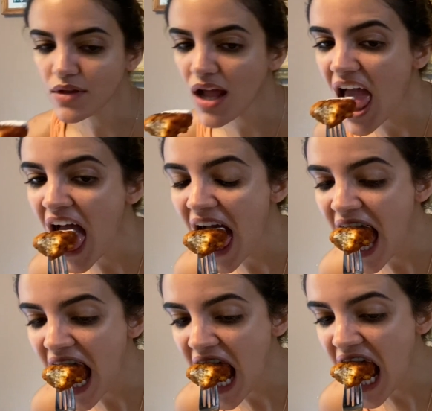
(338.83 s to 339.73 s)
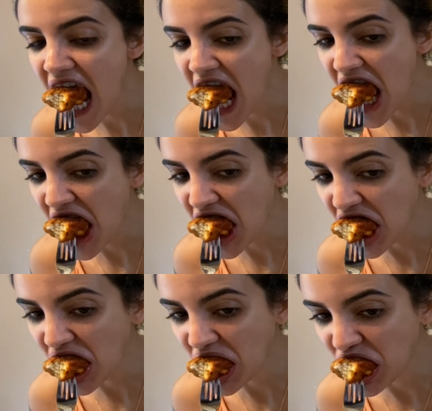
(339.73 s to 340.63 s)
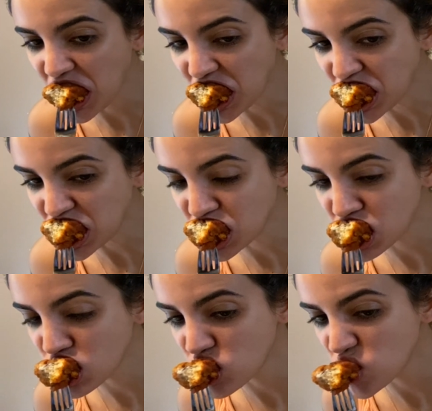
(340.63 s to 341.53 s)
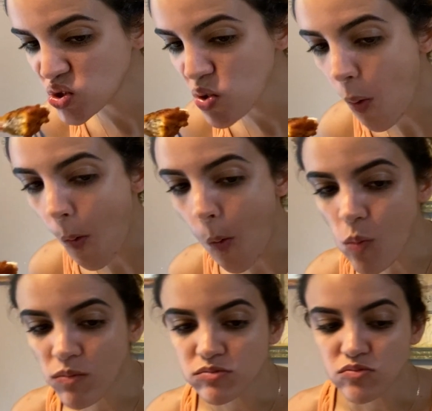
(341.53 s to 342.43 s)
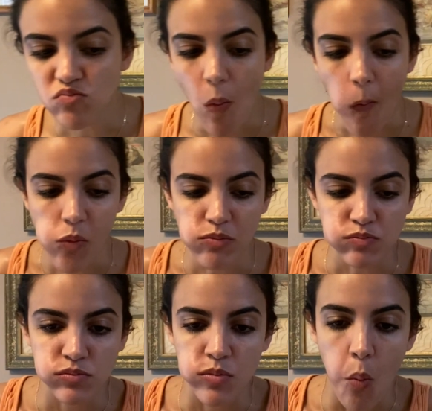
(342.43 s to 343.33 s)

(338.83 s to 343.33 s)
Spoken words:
I work so hard so I can provide this life for my family. But I work so hard, but there's no family.